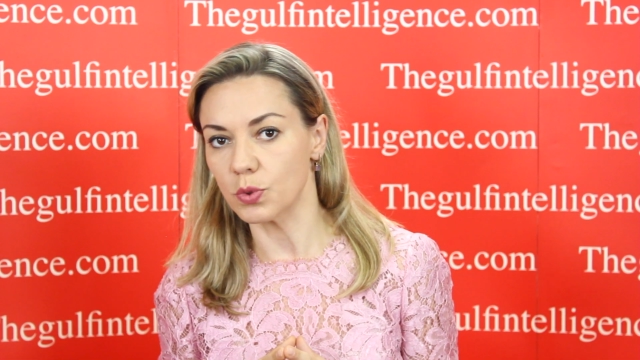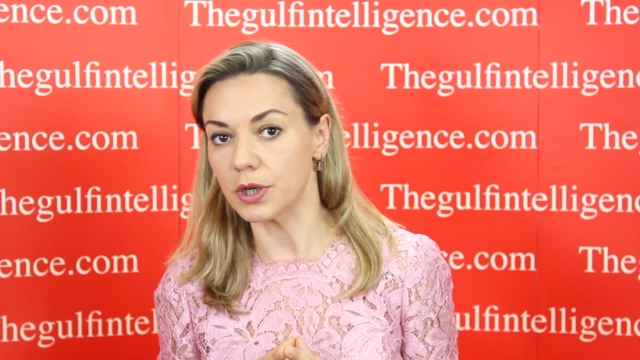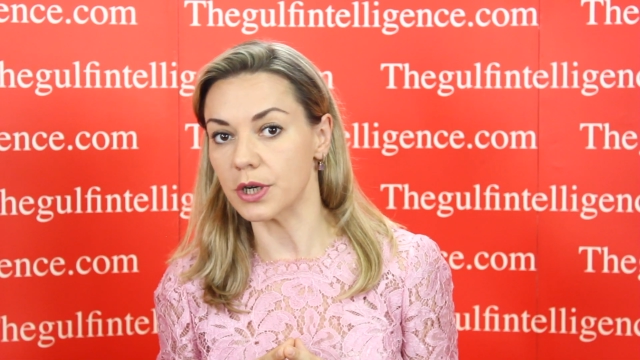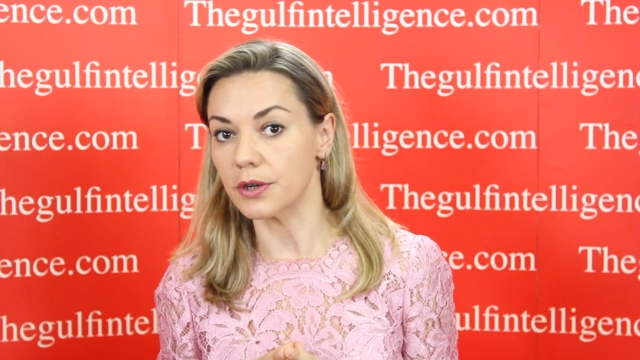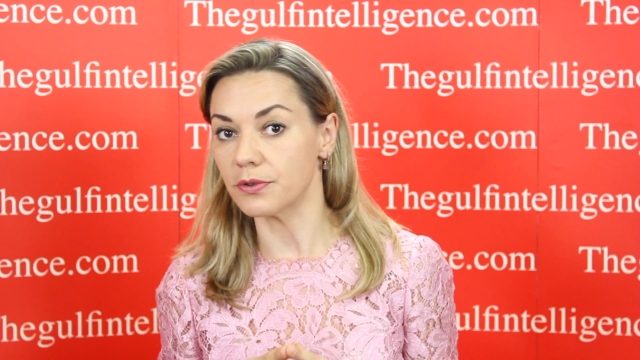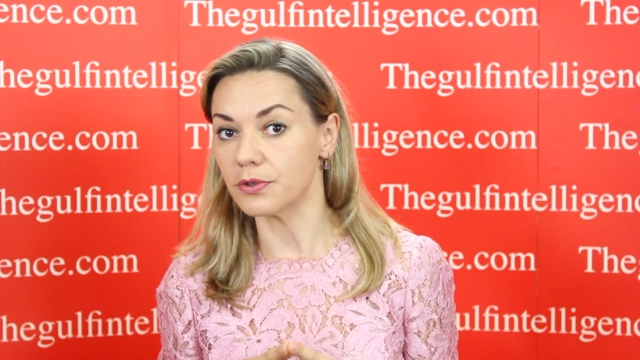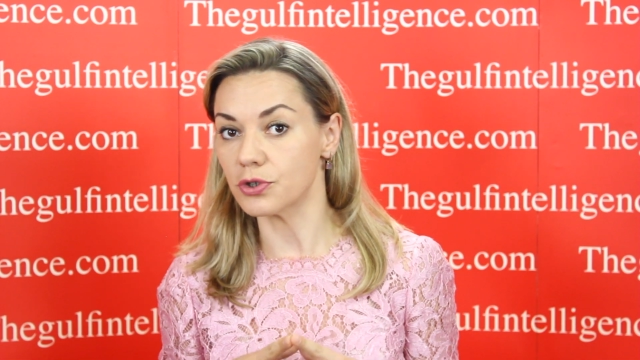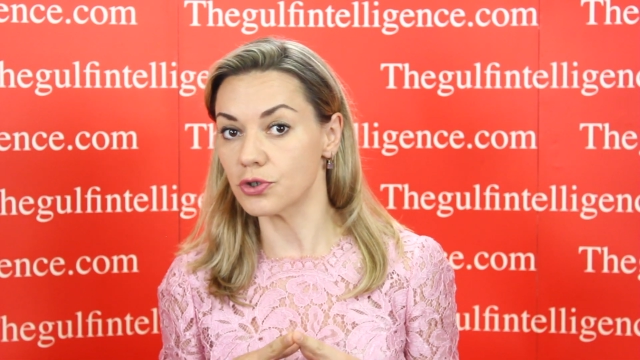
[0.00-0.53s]

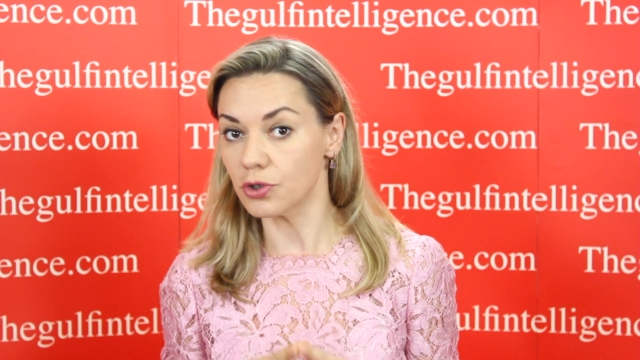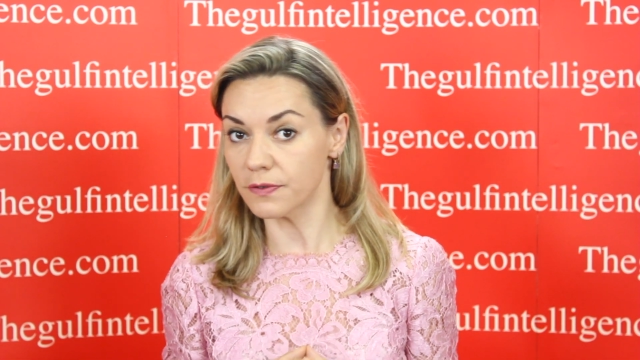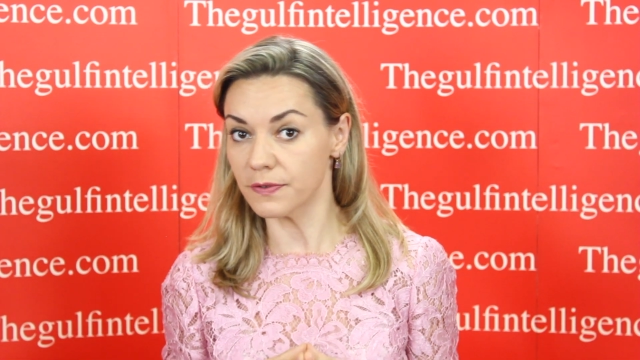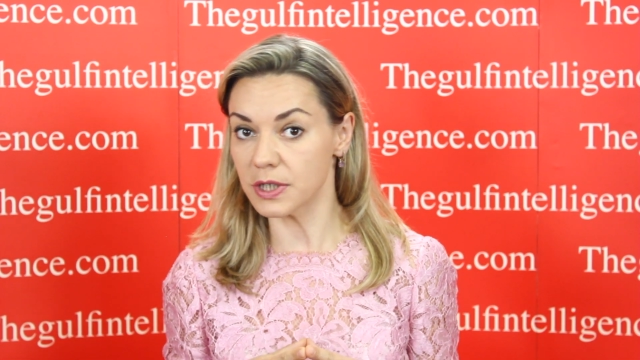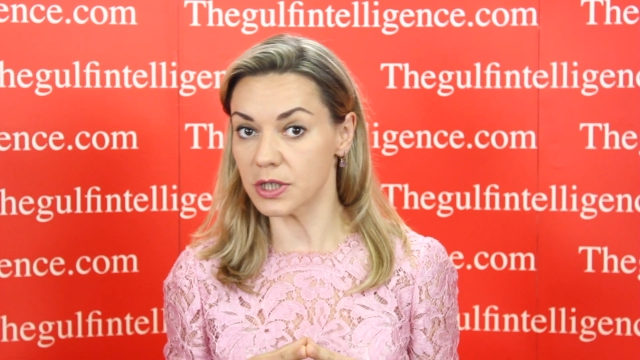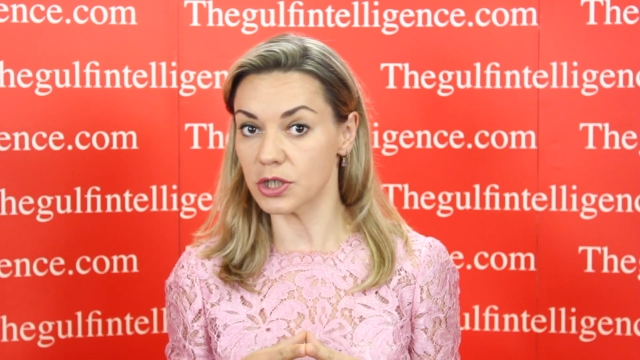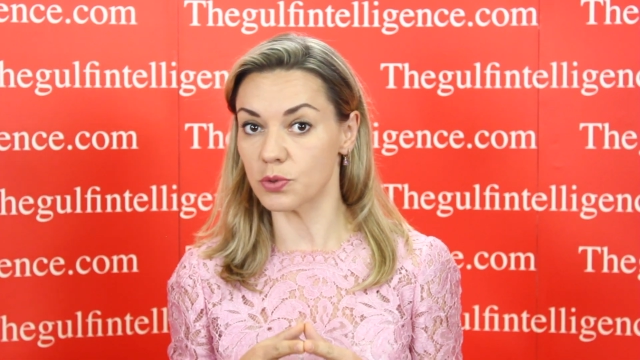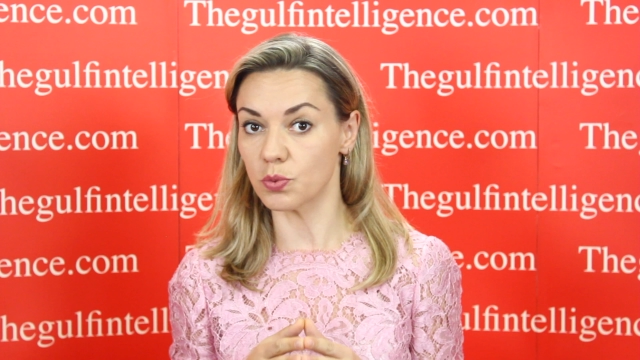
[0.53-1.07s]
where the
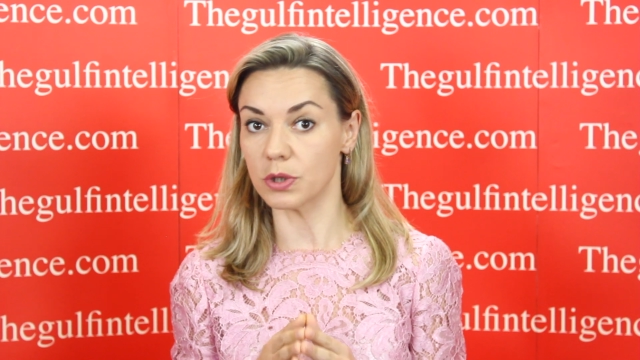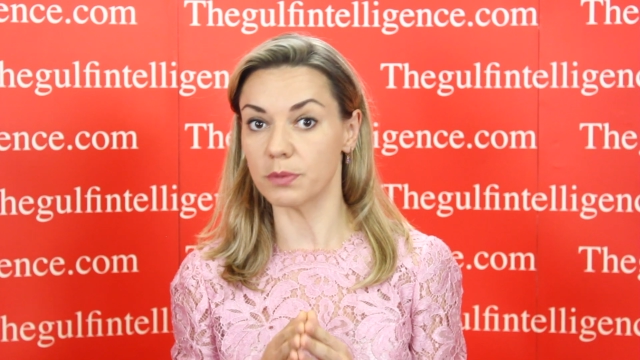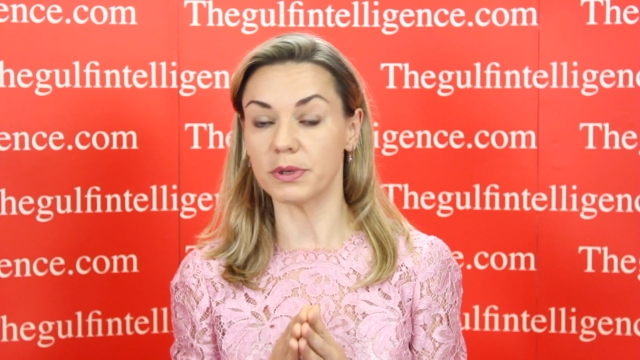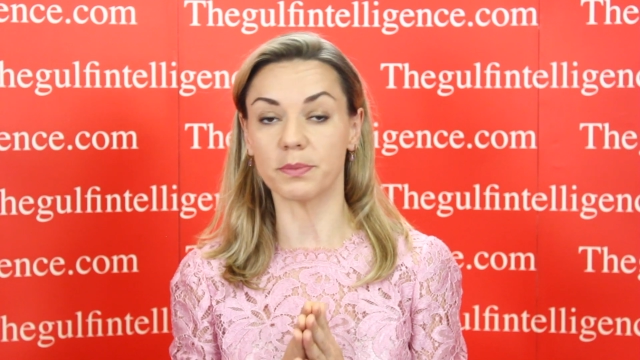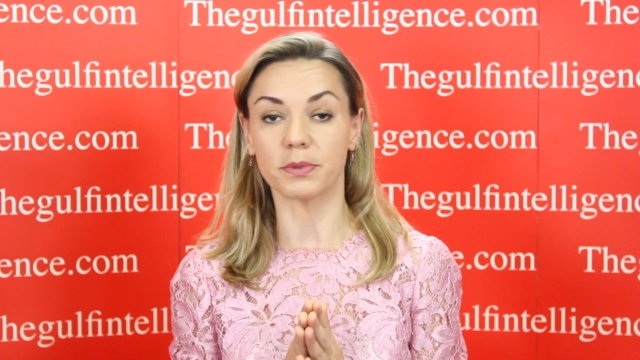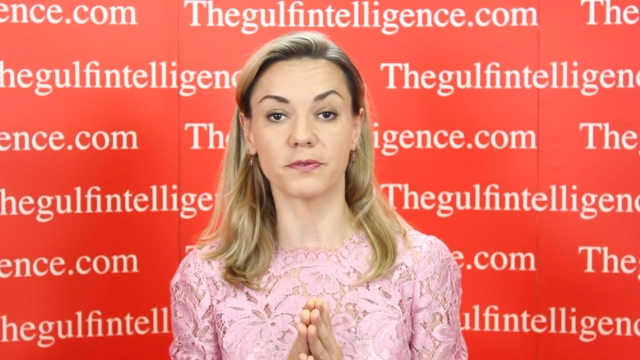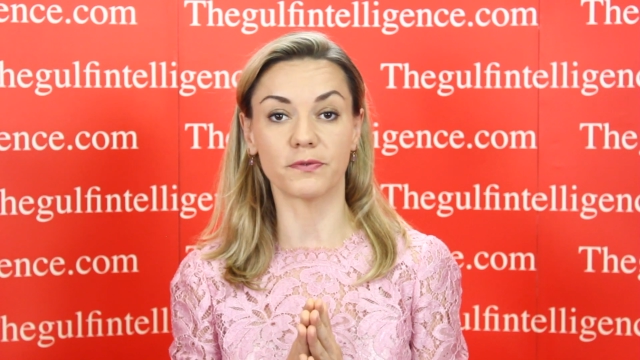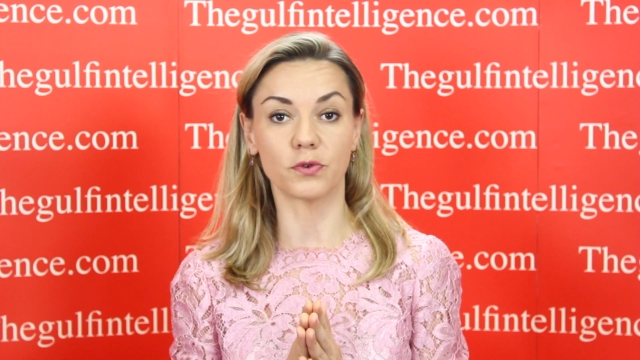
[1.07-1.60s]
services will
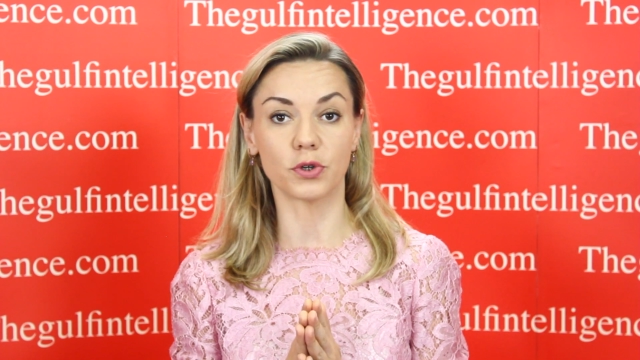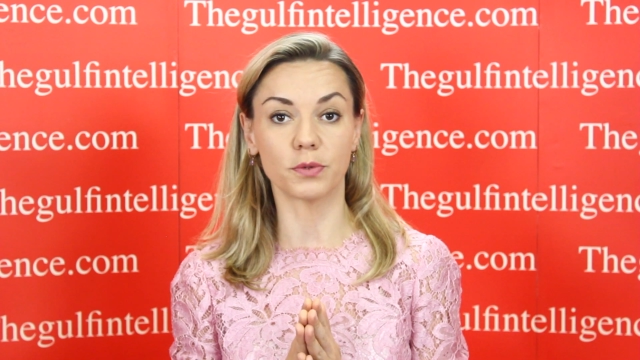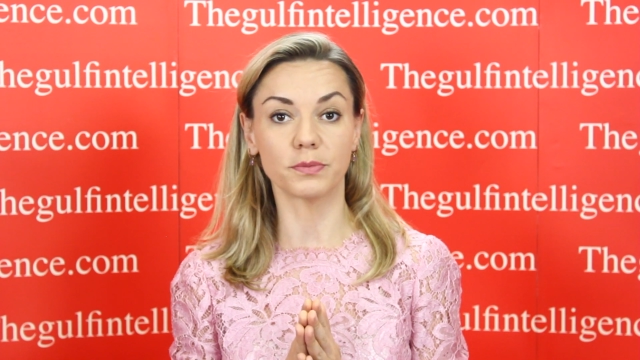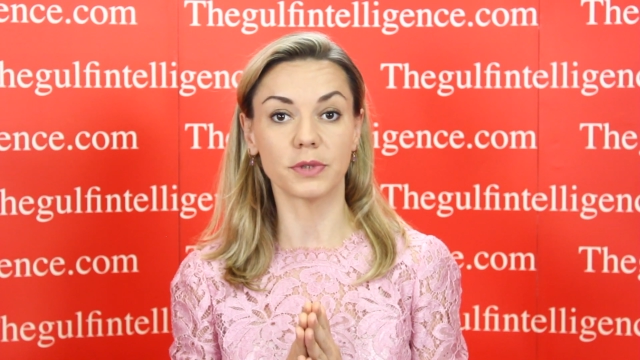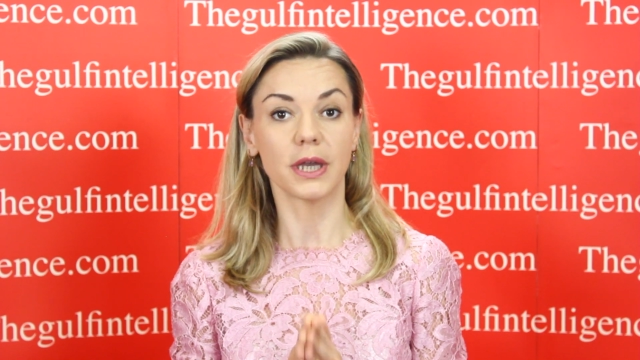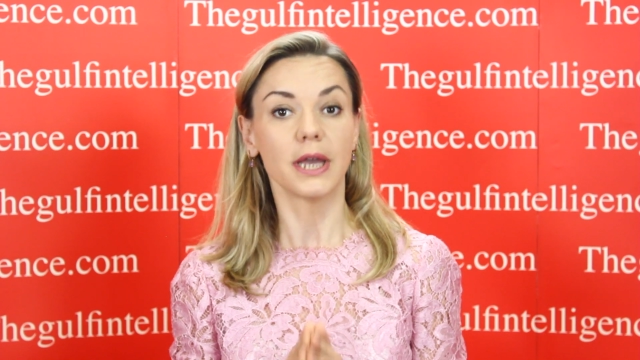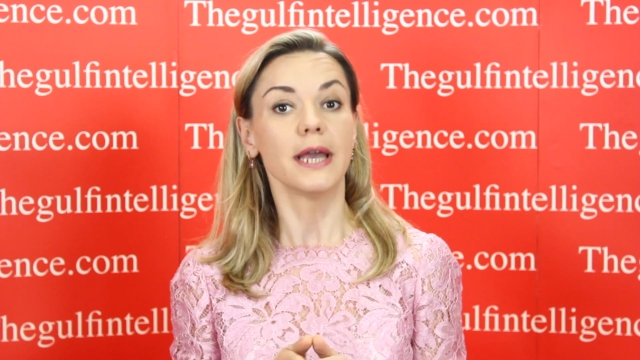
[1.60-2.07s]
be performed,